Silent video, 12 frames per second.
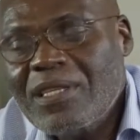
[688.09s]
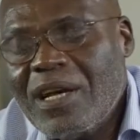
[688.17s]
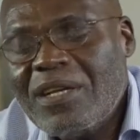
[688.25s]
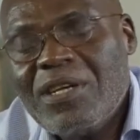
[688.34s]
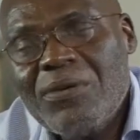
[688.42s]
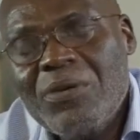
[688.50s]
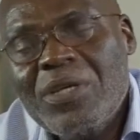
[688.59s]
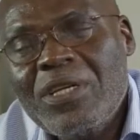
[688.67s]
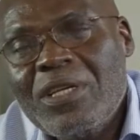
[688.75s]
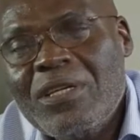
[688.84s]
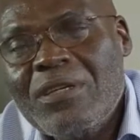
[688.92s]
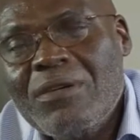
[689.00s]
And I said,
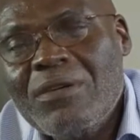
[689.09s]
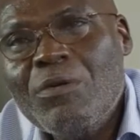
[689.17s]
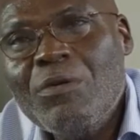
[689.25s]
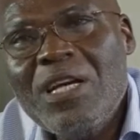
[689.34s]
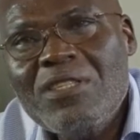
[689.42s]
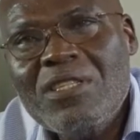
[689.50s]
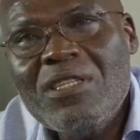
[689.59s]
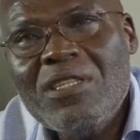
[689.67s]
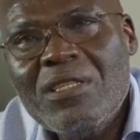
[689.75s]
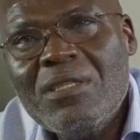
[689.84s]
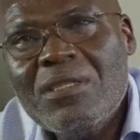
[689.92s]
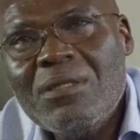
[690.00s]
okay, where's
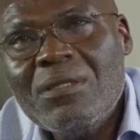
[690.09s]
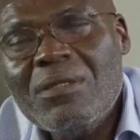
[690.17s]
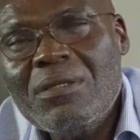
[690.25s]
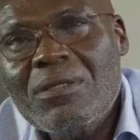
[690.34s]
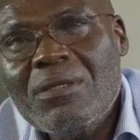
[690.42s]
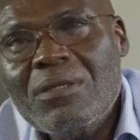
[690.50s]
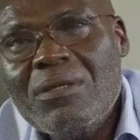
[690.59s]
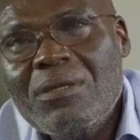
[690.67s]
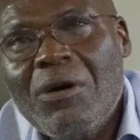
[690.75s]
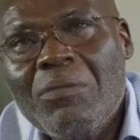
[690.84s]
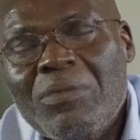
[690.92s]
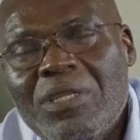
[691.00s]
the
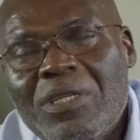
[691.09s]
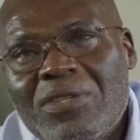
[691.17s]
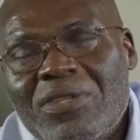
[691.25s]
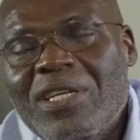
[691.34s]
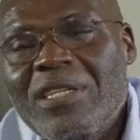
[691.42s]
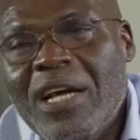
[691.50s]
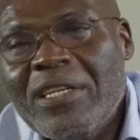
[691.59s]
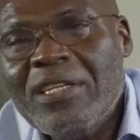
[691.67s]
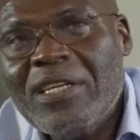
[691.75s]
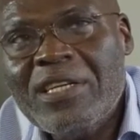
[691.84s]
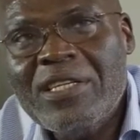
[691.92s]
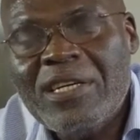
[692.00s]
company? He said, they are in
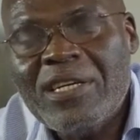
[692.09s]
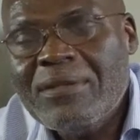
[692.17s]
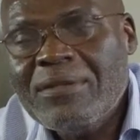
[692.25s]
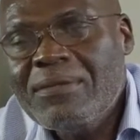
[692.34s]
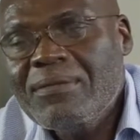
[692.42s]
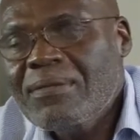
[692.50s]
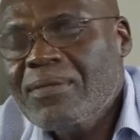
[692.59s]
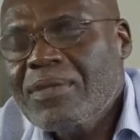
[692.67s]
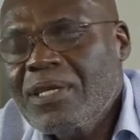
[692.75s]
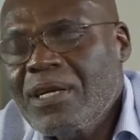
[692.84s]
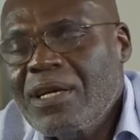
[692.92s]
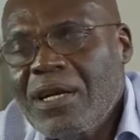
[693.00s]
Ikeja.
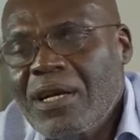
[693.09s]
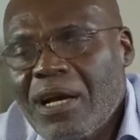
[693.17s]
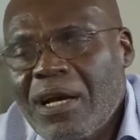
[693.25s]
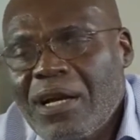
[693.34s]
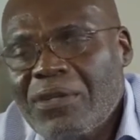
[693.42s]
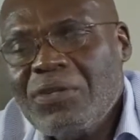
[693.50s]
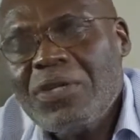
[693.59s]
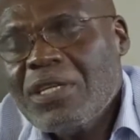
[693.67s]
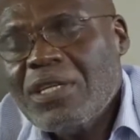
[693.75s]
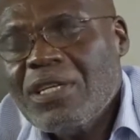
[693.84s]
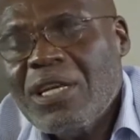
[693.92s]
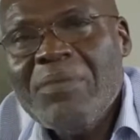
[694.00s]
And I said,
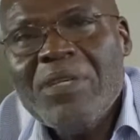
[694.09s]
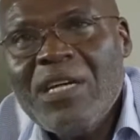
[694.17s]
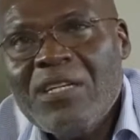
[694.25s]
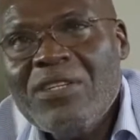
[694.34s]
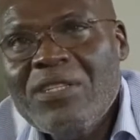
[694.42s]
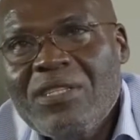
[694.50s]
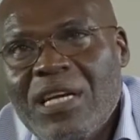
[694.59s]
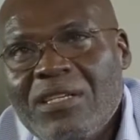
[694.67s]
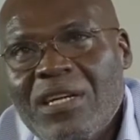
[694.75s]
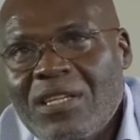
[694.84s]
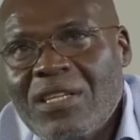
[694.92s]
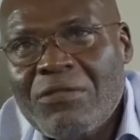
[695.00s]
okay, let me get
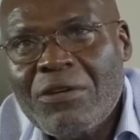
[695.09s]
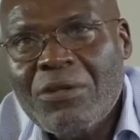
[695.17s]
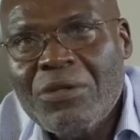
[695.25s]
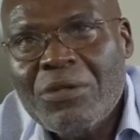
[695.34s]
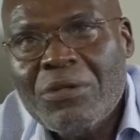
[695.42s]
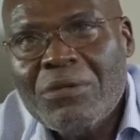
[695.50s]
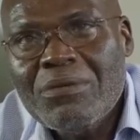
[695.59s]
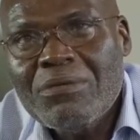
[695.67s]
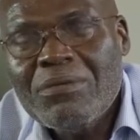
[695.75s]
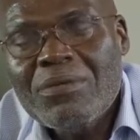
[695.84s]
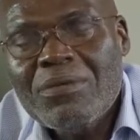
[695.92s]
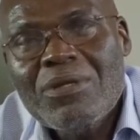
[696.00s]
dressed and follow you.
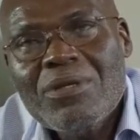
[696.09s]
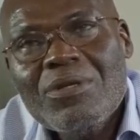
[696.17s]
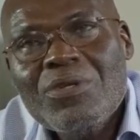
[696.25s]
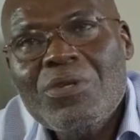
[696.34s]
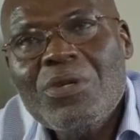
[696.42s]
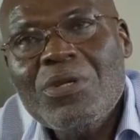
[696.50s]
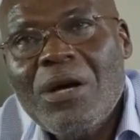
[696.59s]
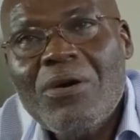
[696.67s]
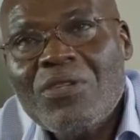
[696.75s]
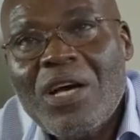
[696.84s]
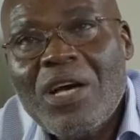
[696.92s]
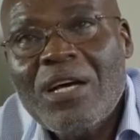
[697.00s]
So that
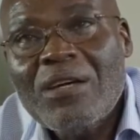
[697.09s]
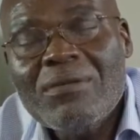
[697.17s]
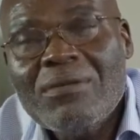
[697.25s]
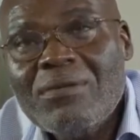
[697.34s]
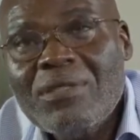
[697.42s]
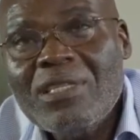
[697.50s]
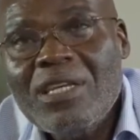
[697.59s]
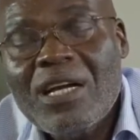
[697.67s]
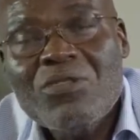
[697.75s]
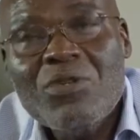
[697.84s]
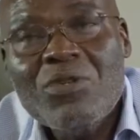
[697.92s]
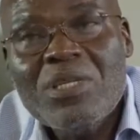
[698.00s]
was how the
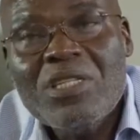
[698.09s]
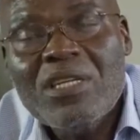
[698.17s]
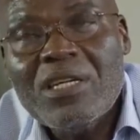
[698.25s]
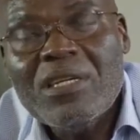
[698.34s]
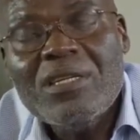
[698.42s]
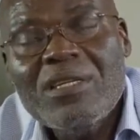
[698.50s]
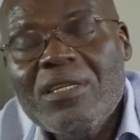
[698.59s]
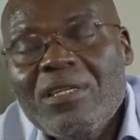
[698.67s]
guy took me there.